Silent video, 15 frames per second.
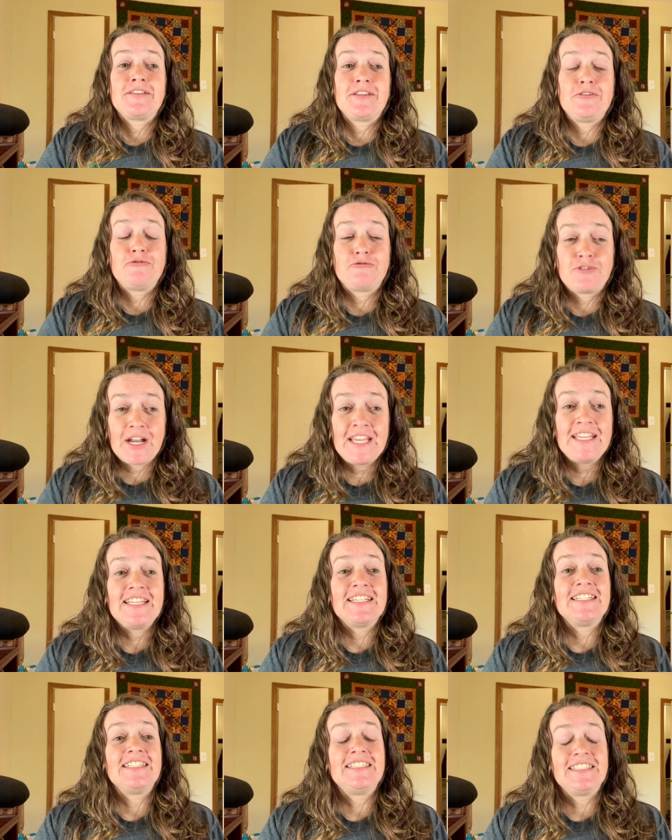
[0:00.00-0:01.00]
the right
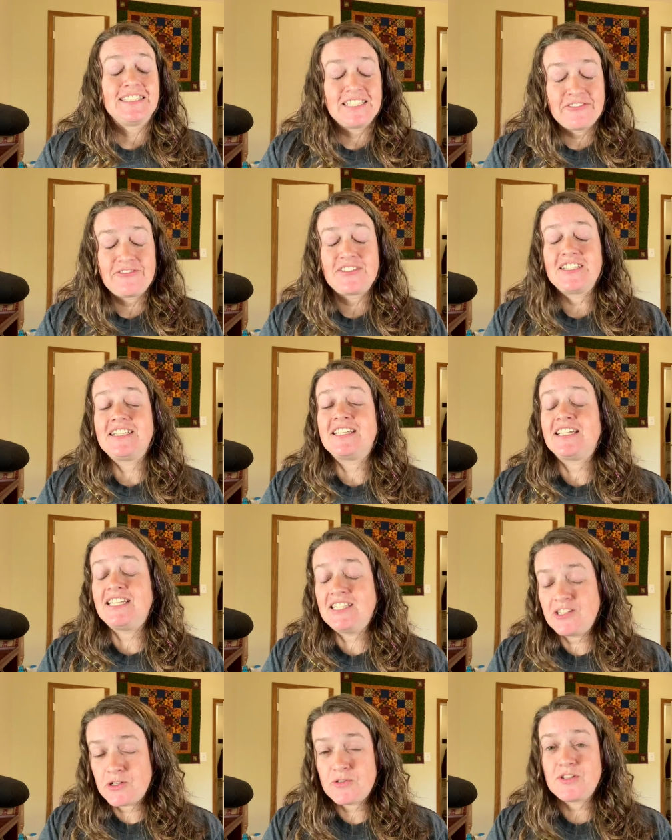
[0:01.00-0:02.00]
lifted
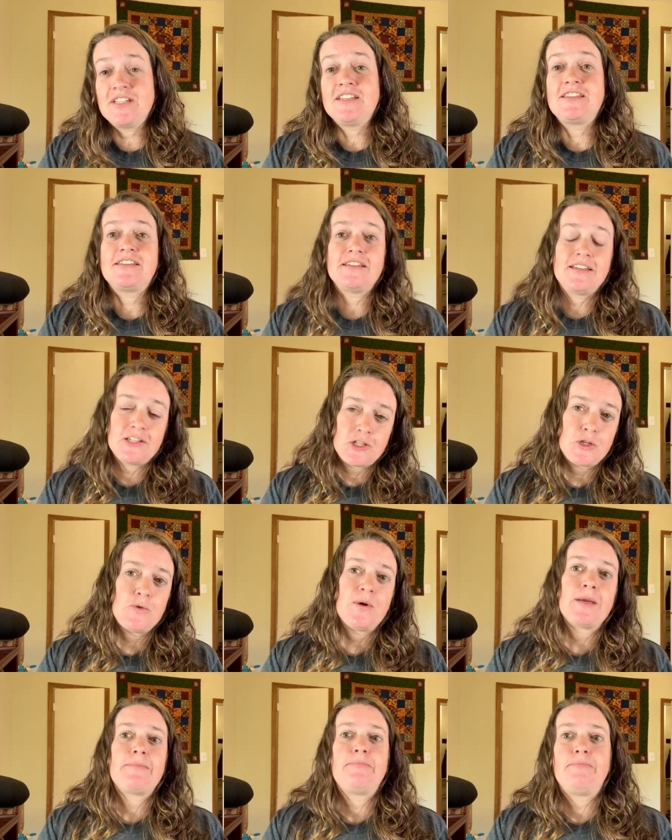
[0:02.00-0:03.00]
increase into
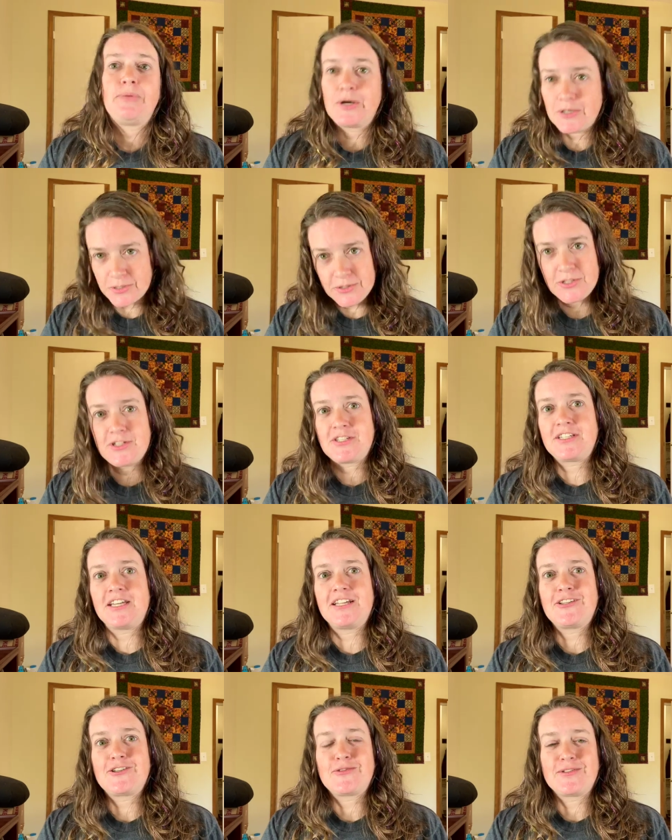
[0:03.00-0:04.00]
a purl
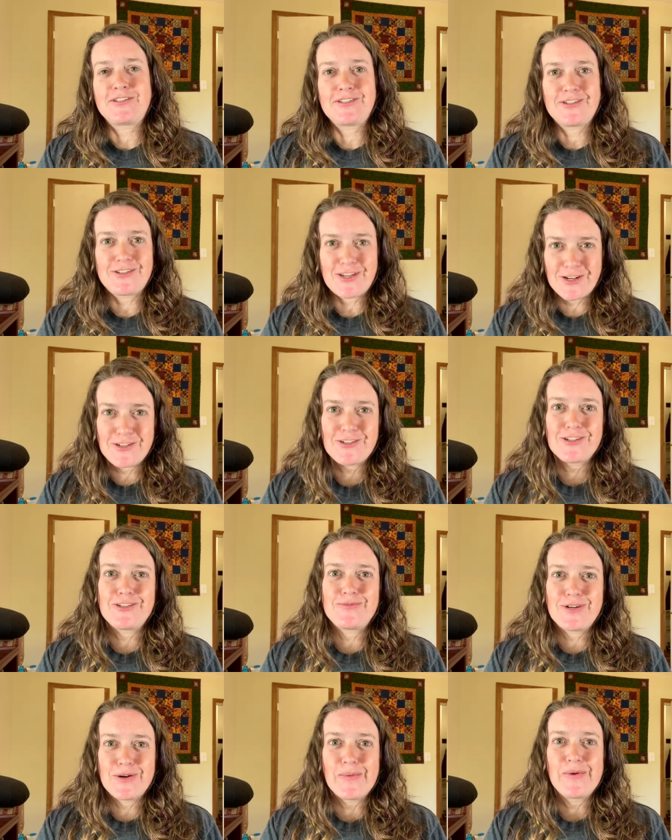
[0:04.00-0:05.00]
stitch, which is essentially
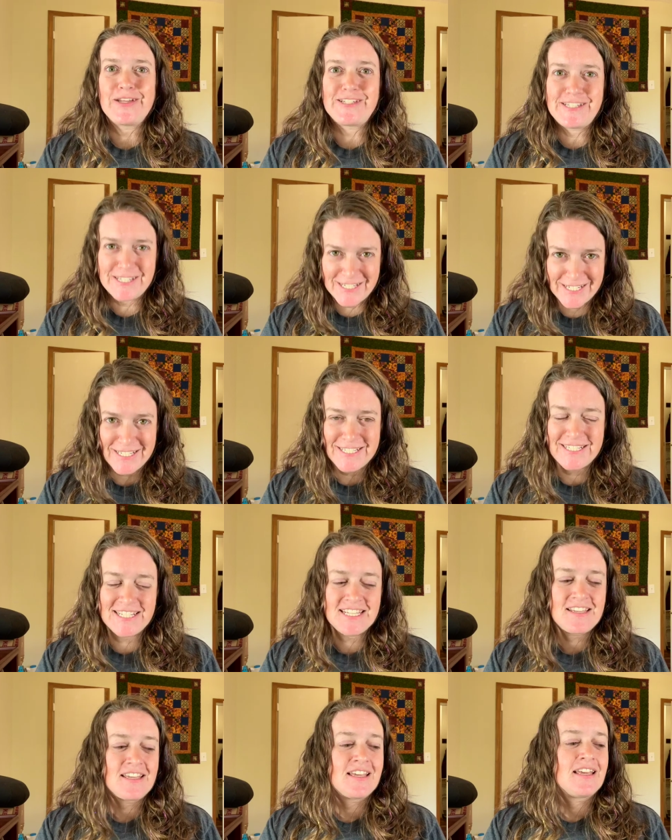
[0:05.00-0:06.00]
what we
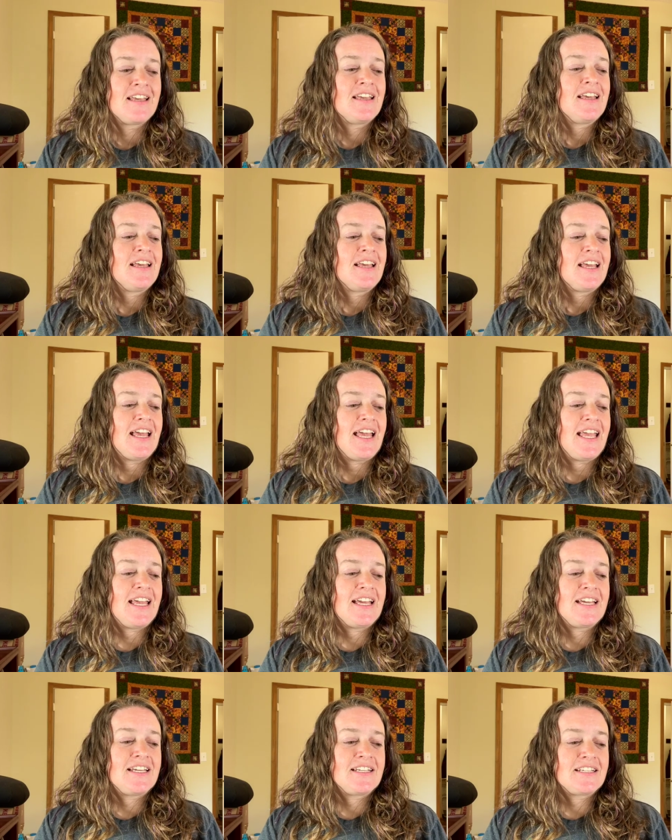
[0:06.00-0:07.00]
did.
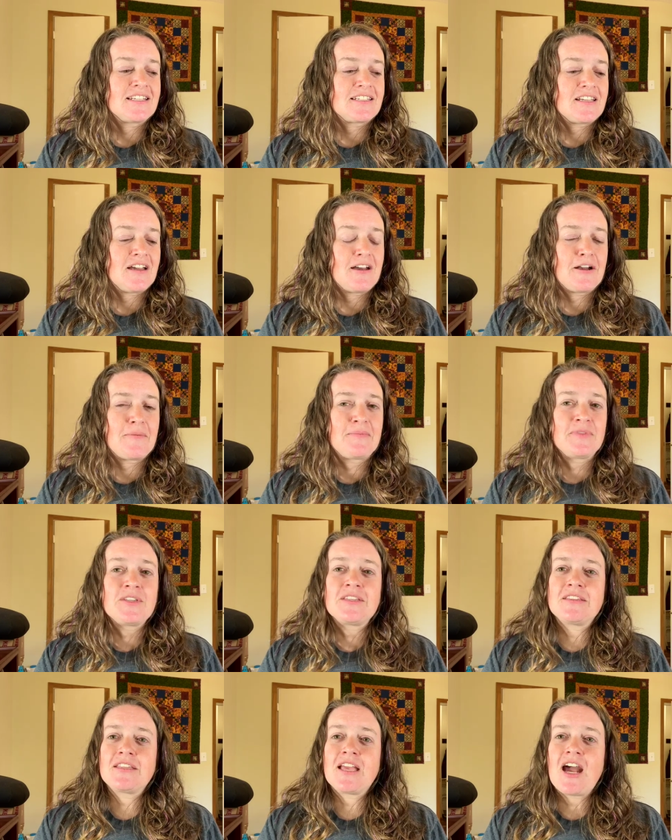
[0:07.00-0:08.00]
And um,
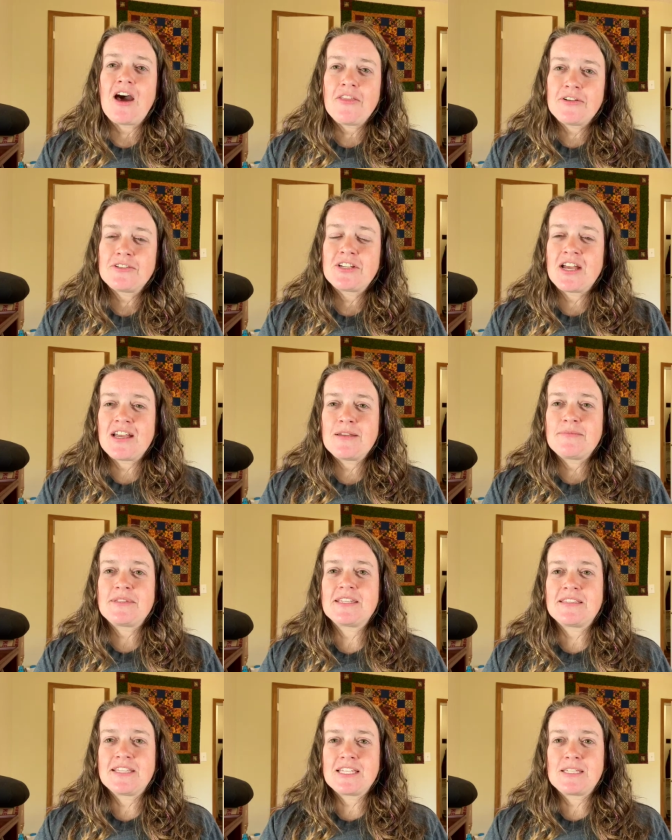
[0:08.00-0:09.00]
other times
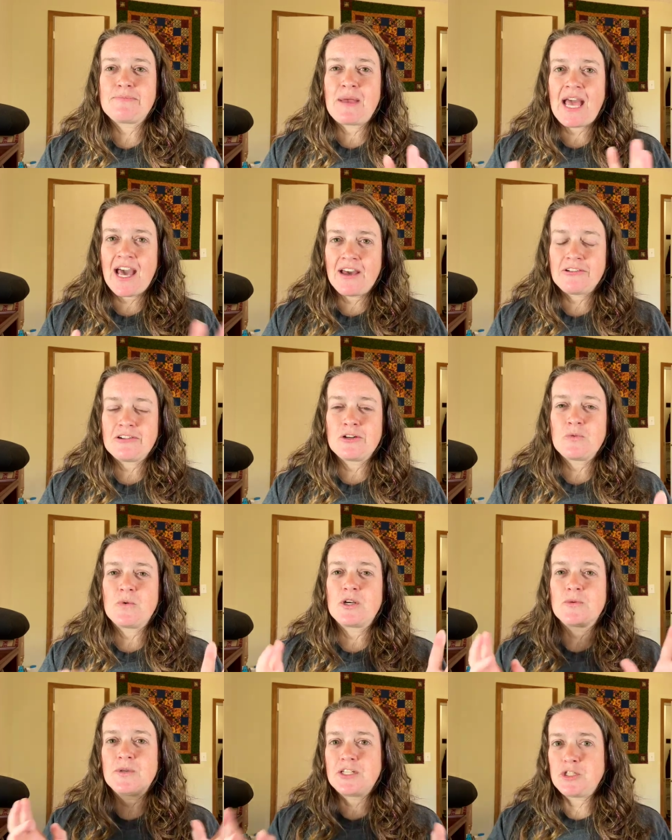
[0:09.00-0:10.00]
in this pattern
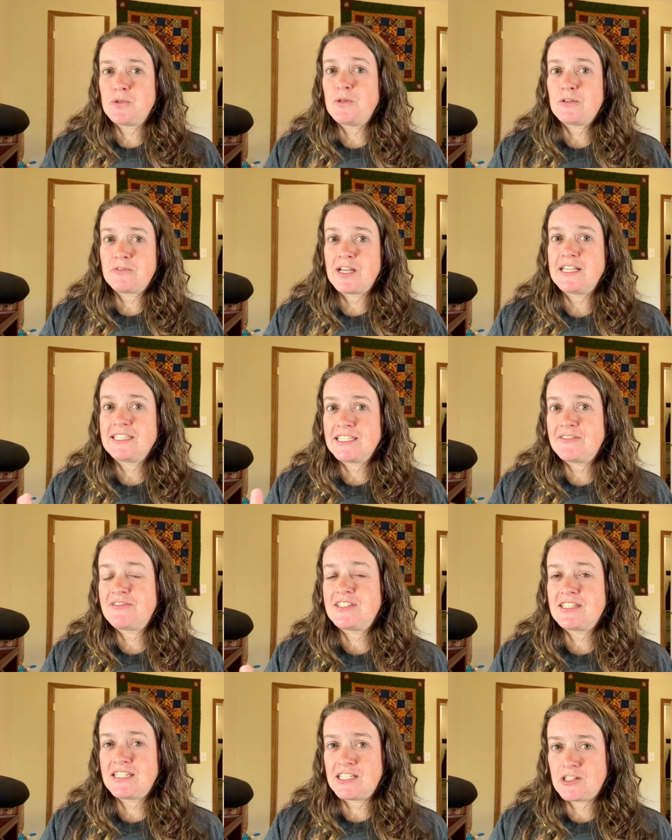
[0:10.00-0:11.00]
where we do a right
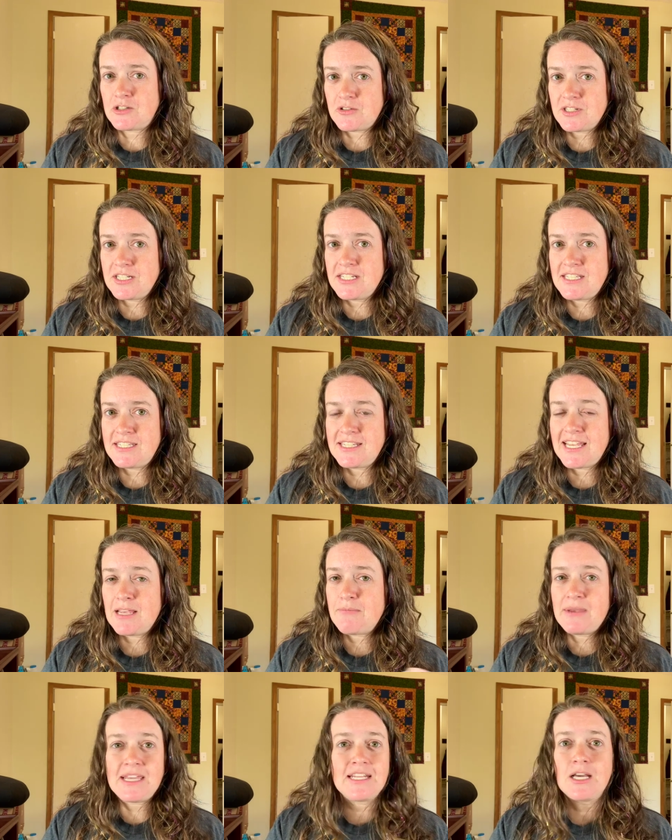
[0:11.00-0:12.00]
lifted increase,
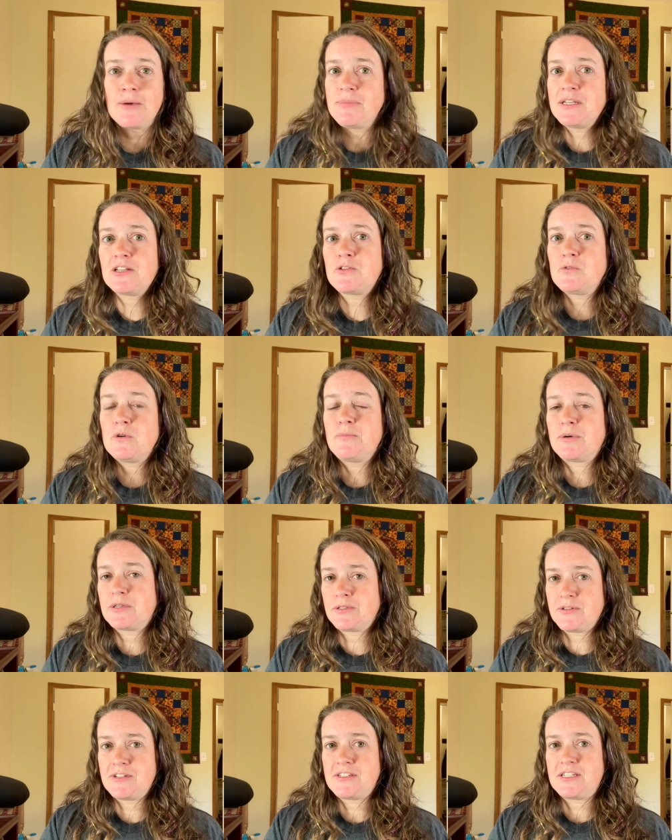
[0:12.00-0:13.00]
it may not be into a
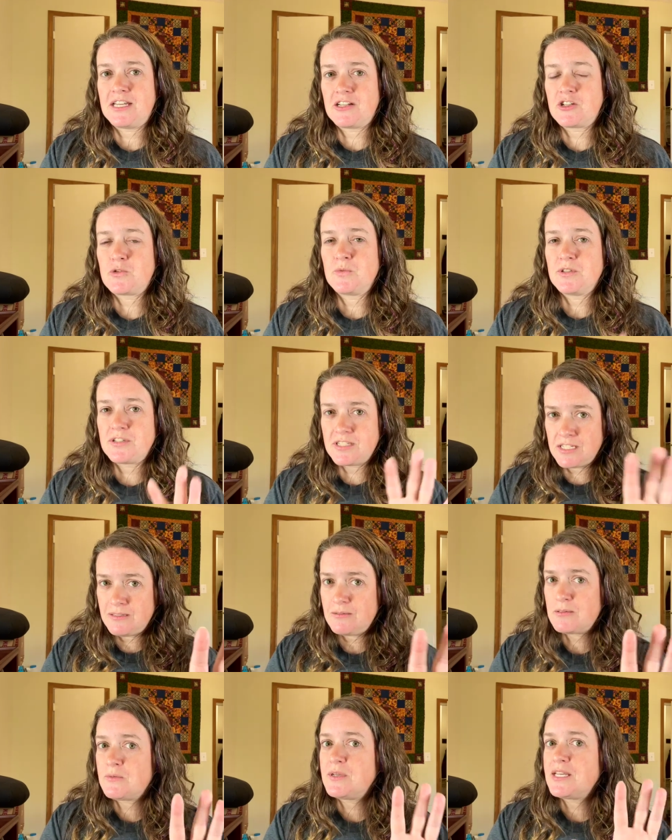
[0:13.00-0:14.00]
purl stitch. We'll see
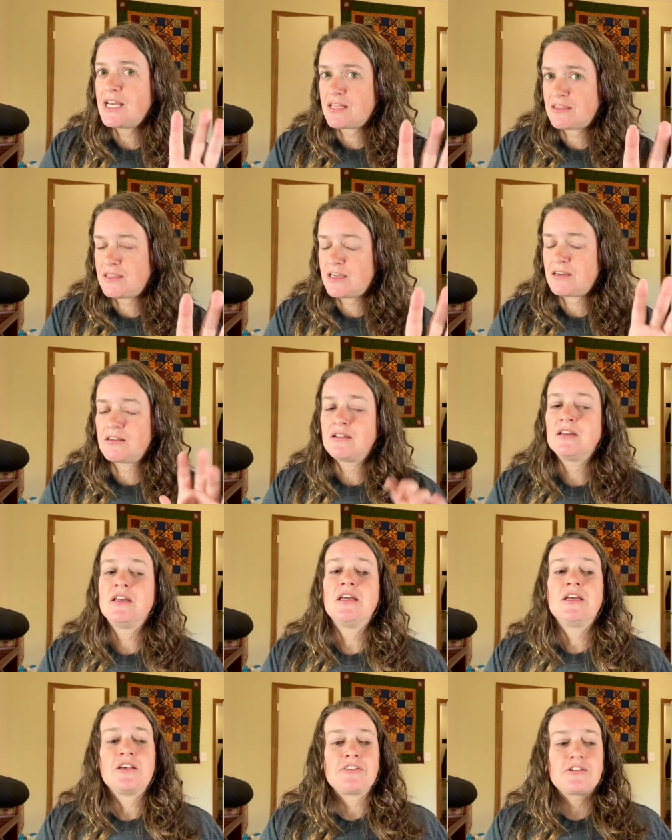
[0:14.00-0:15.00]
when we get there.
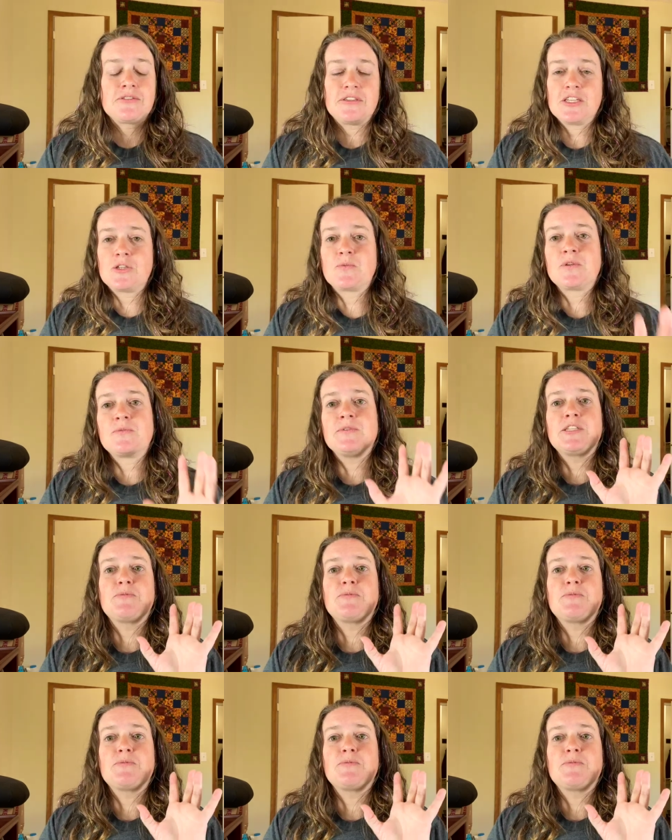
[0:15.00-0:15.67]
So this one was